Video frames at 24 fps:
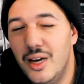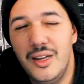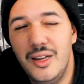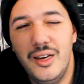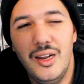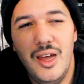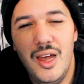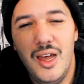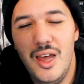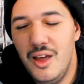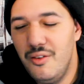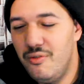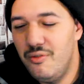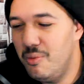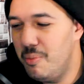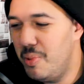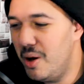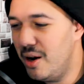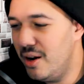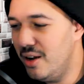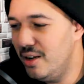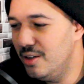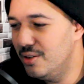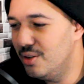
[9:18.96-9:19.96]
and
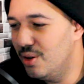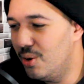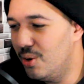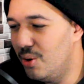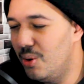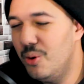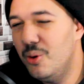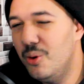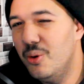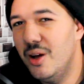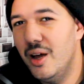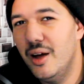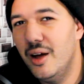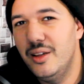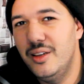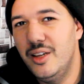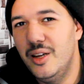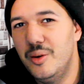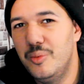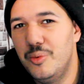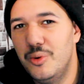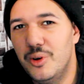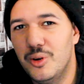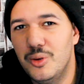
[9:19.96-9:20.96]
everybody in the whole
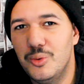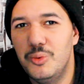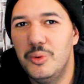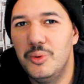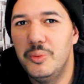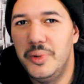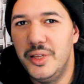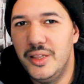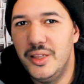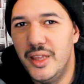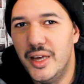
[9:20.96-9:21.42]
goddamn world will be